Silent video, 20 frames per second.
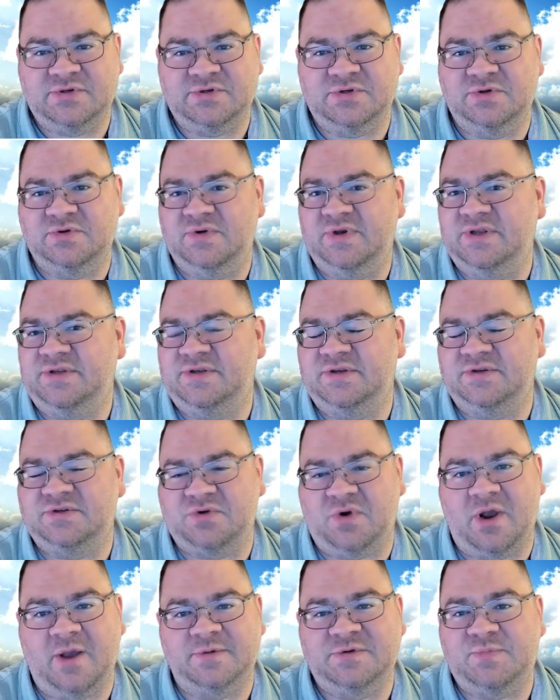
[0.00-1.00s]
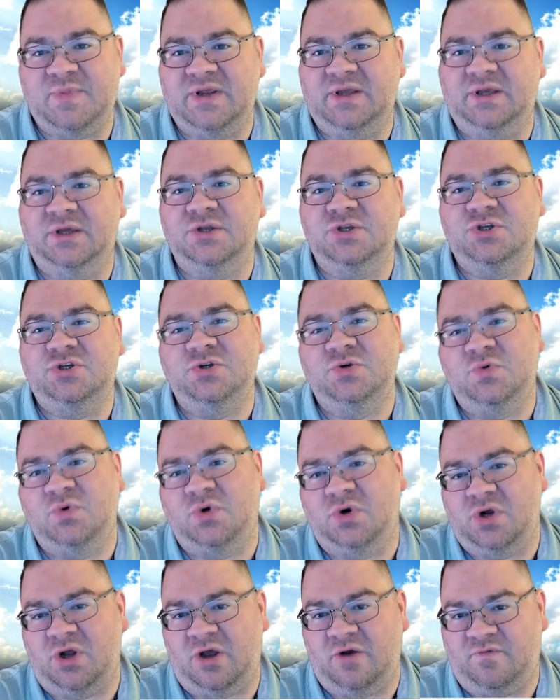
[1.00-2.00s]
2. He describes being a
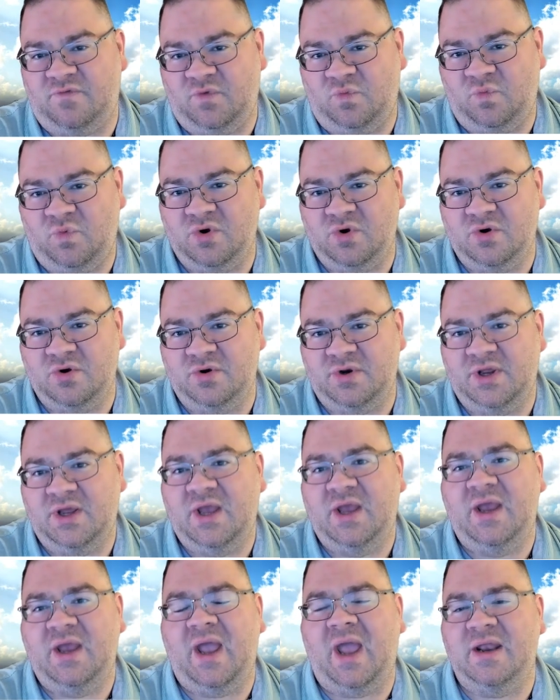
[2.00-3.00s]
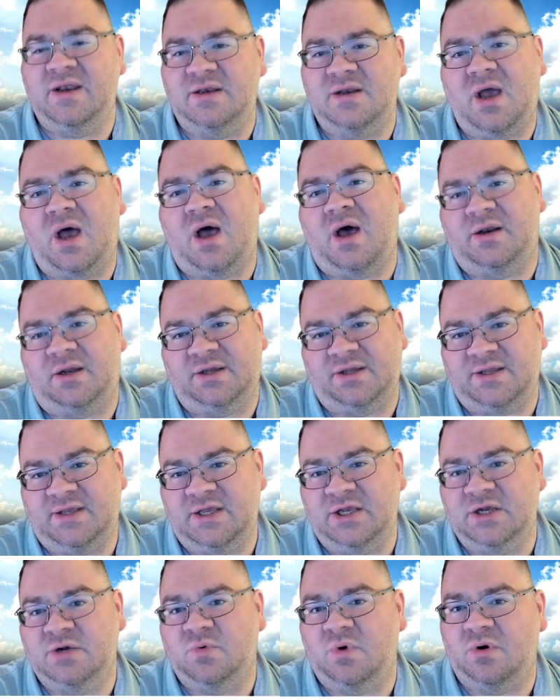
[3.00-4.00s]
doer of the word and not a
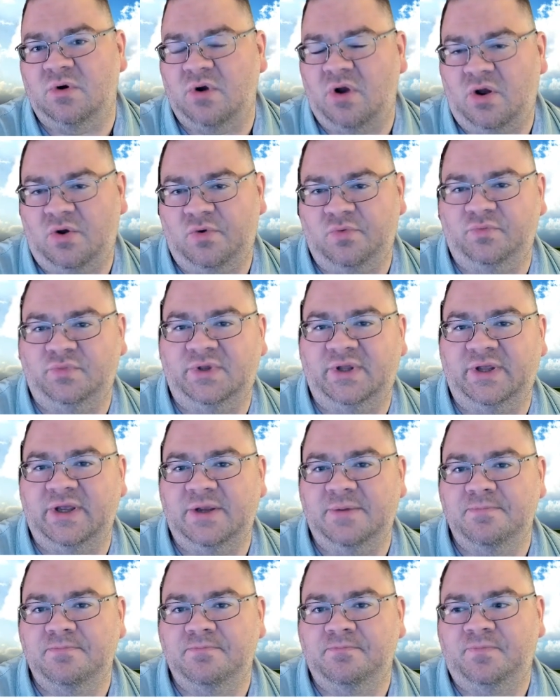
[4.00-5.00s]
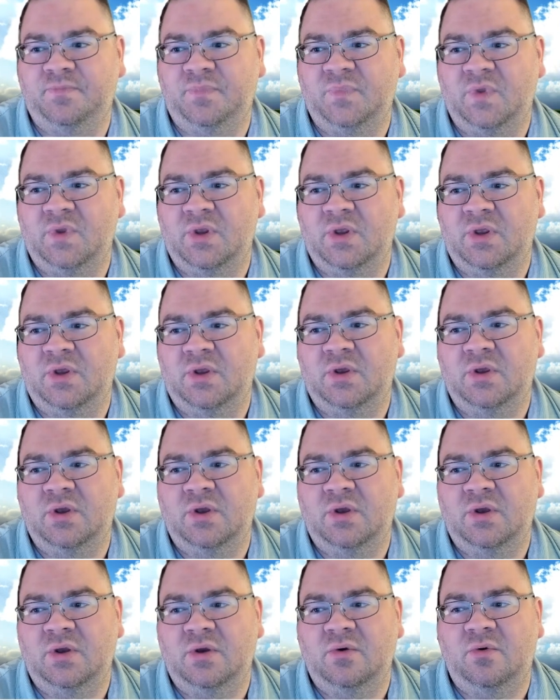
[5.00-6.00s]
hearer only.
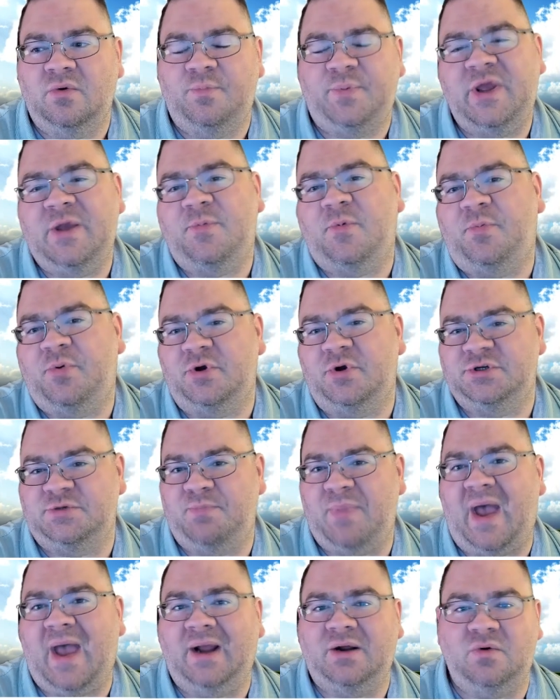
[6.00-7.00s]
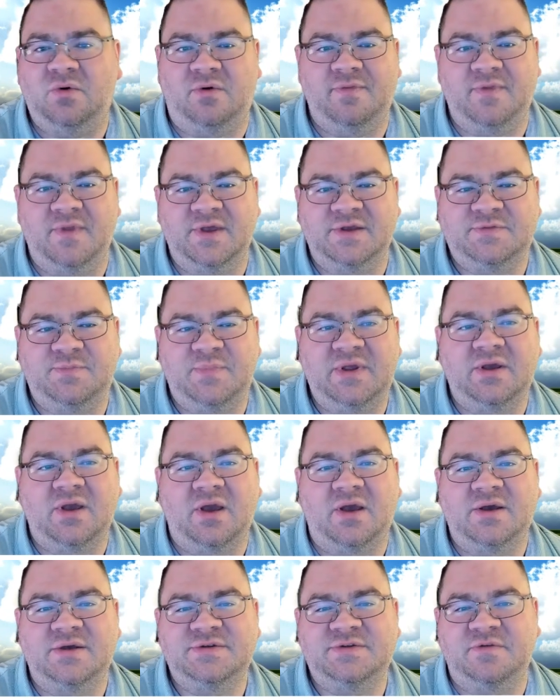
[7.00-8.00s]
Well, people push back on this
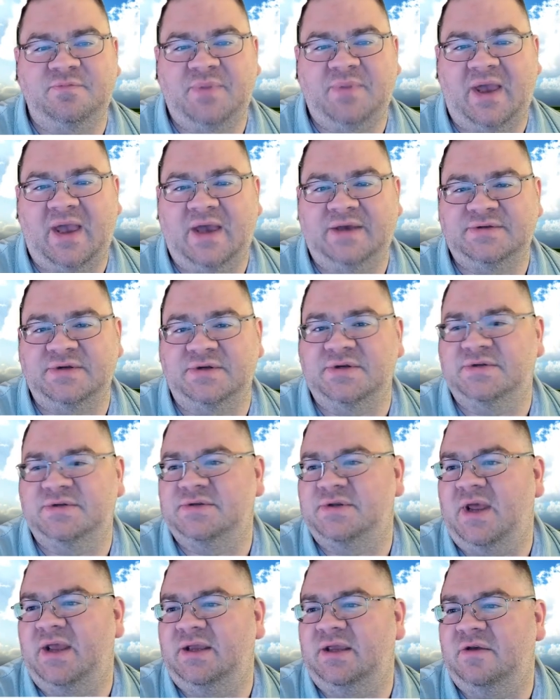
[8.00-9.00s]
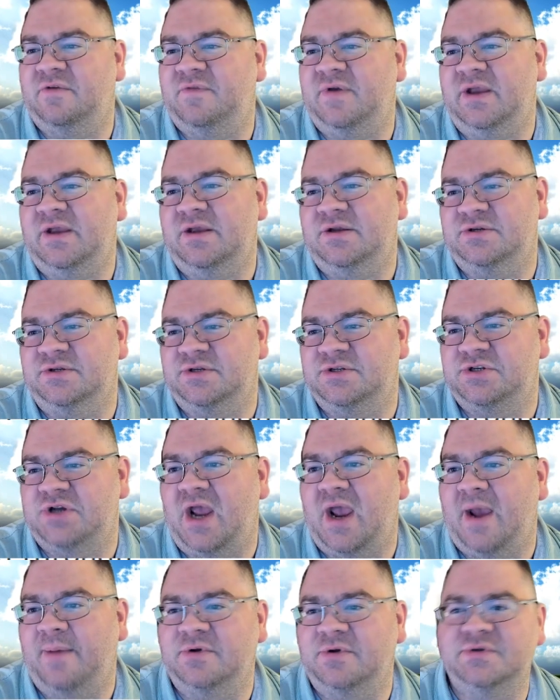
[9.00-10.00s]
because of passages like Ephesians
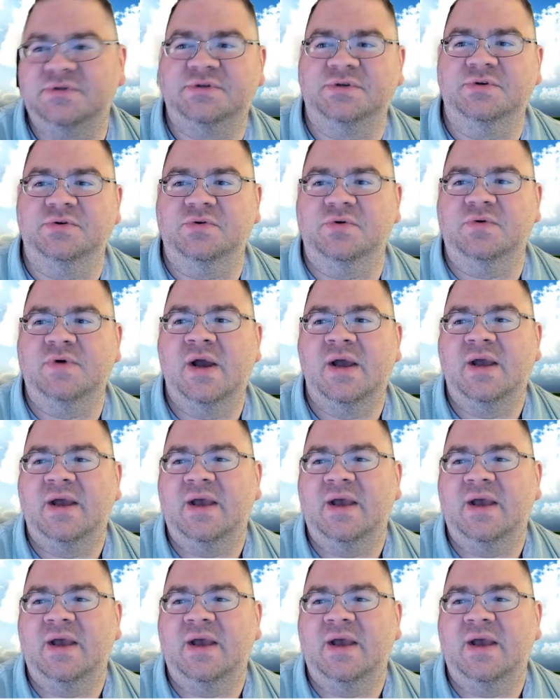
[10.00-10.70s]
chapter 2